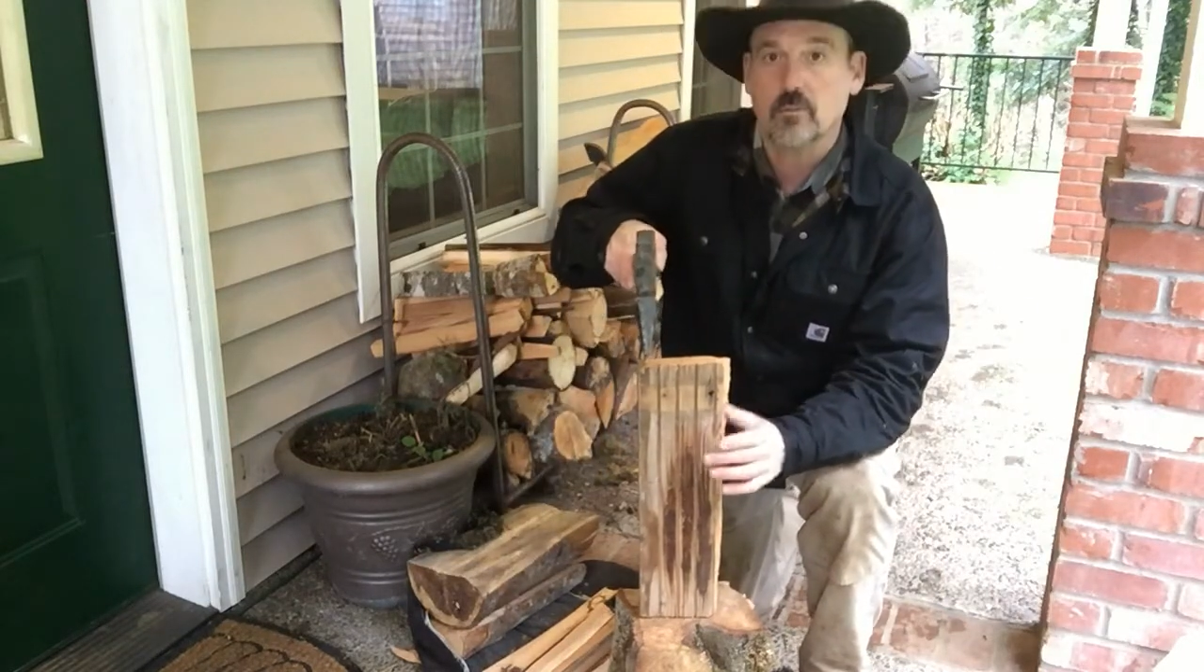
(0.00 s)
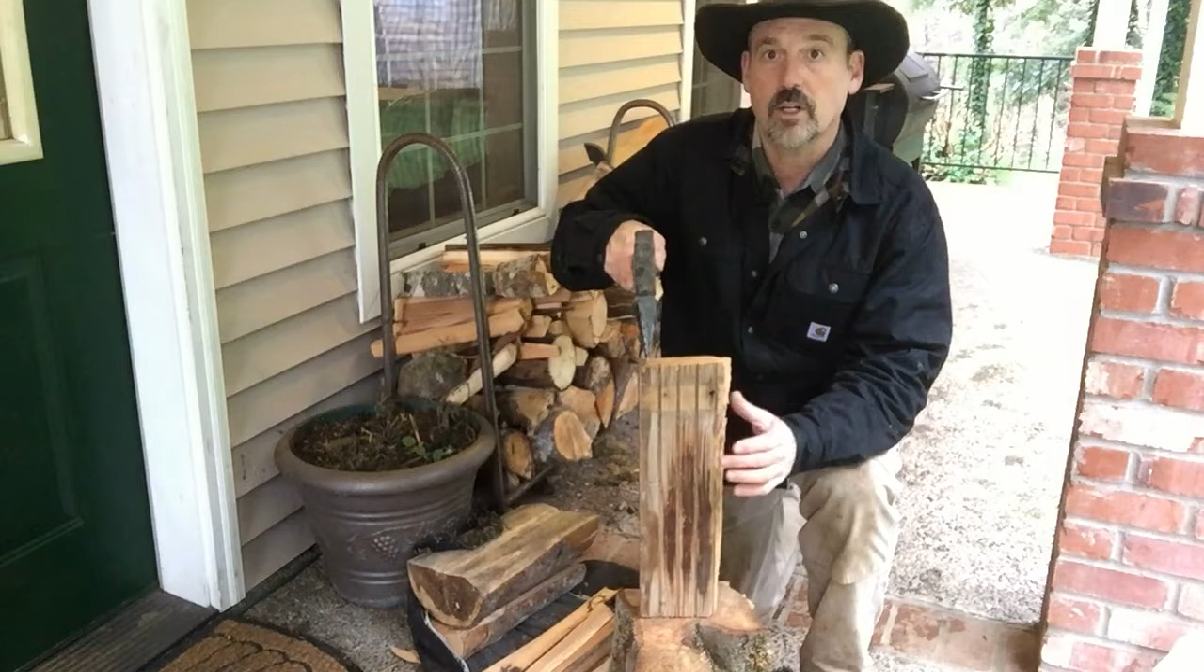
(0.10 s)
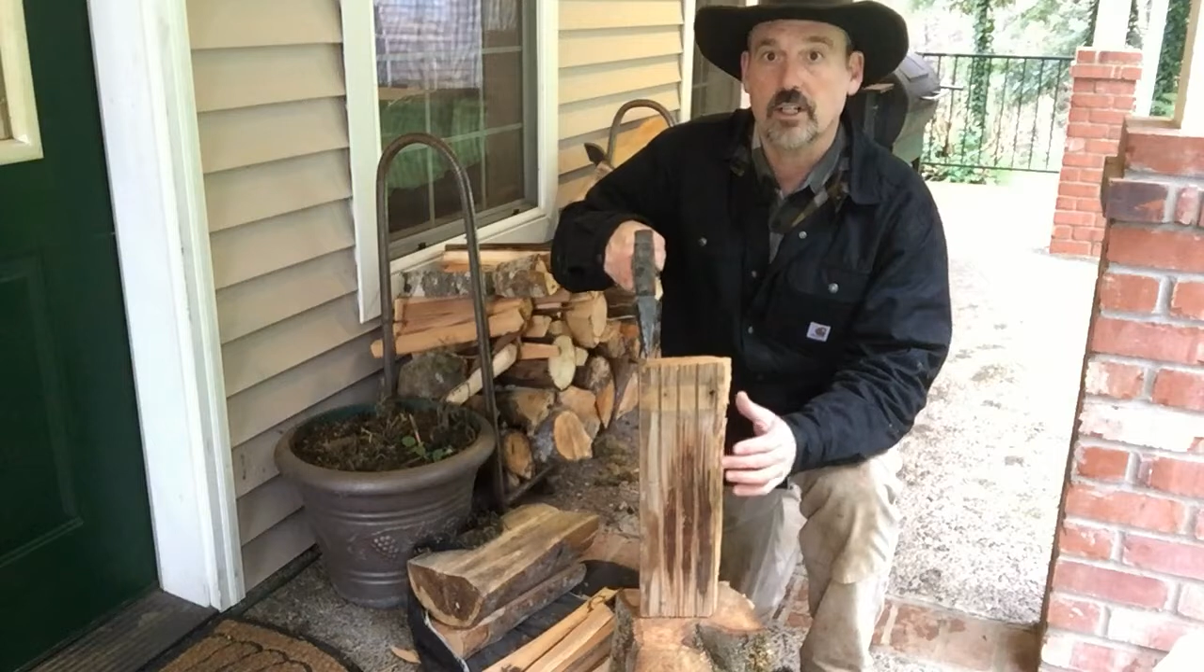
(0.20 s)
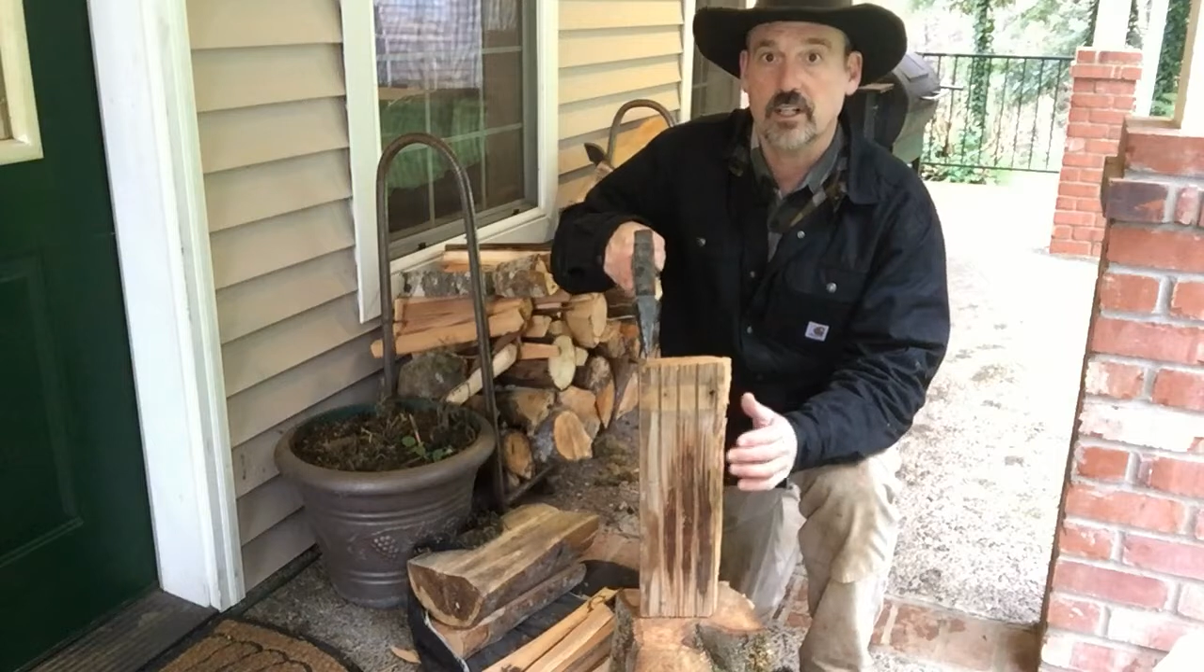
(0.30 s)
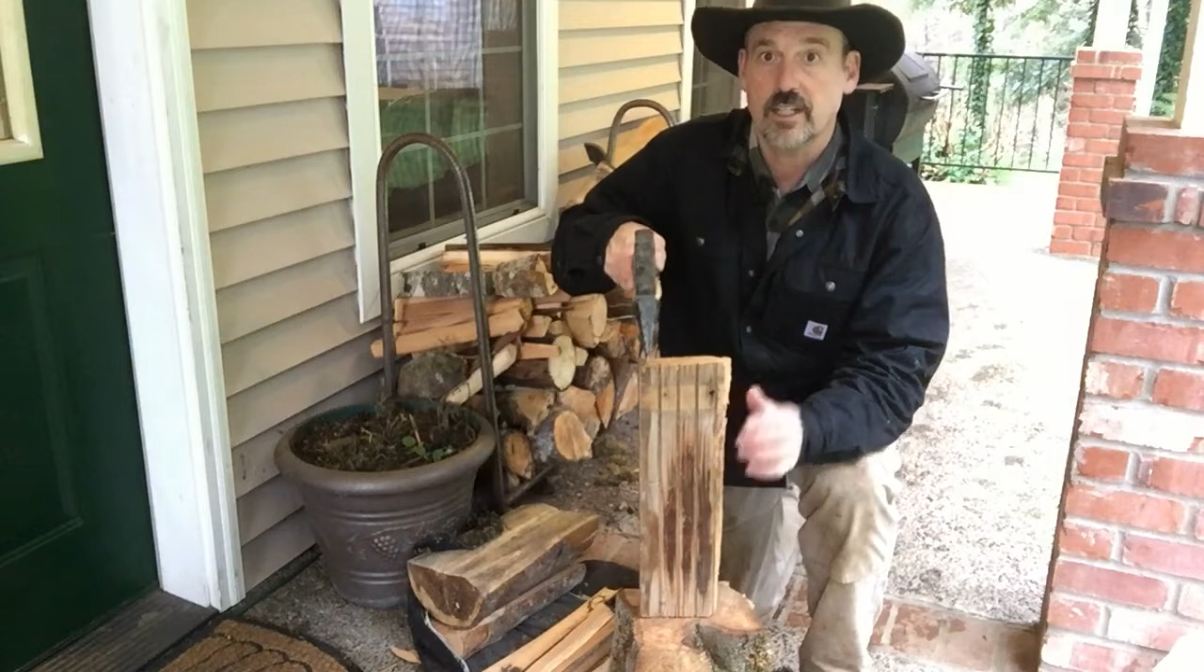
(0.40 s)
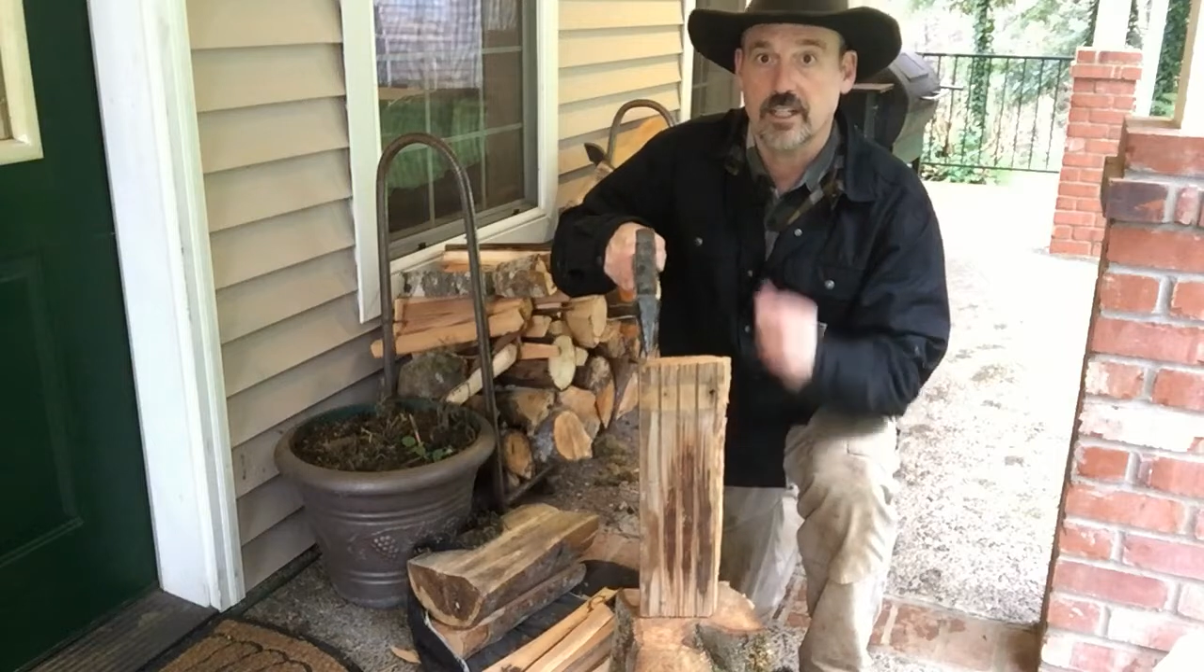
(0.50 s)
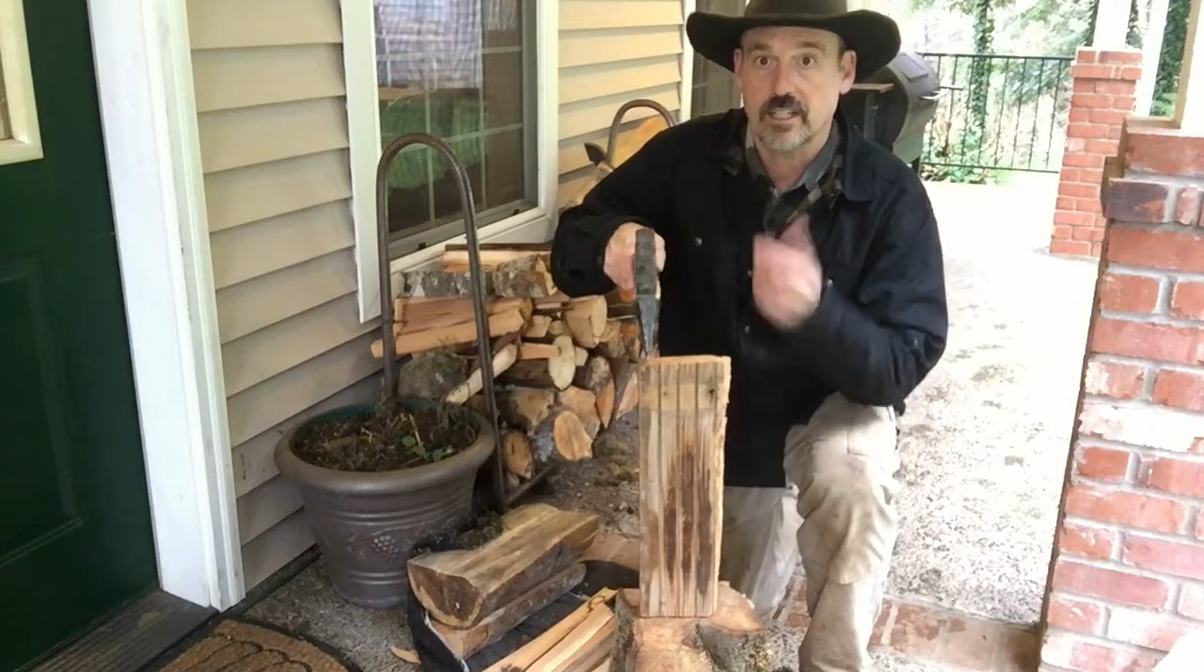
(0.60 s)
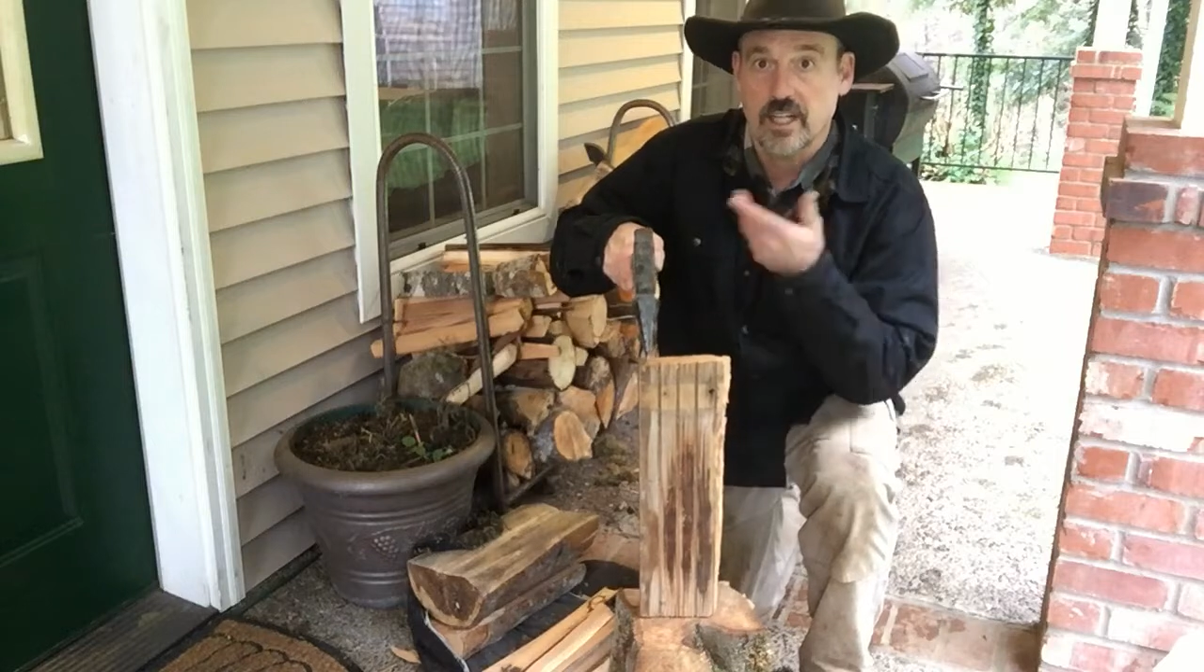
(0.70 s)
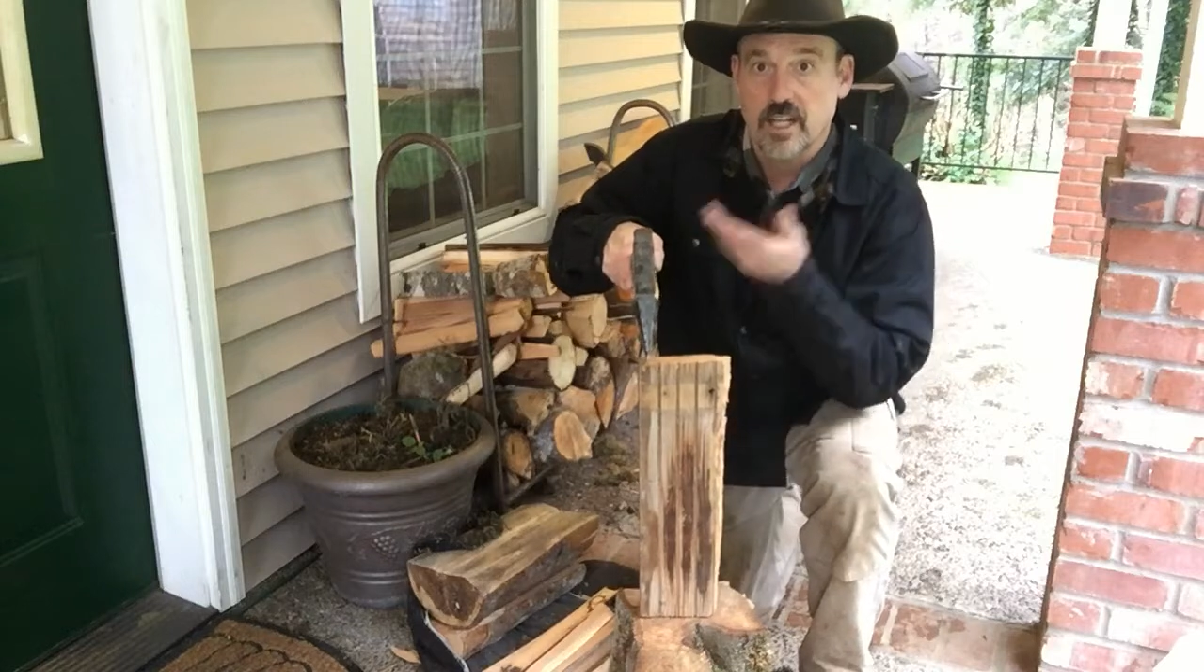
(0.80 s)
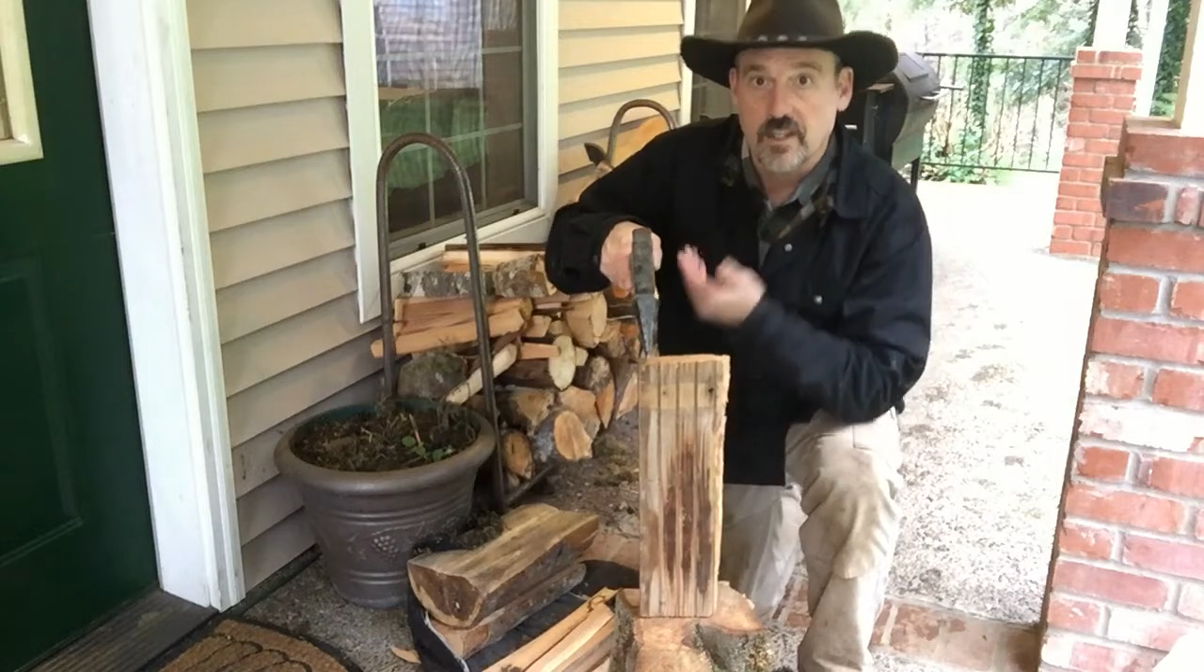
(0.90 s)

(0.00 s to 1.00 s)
where you're hitting it.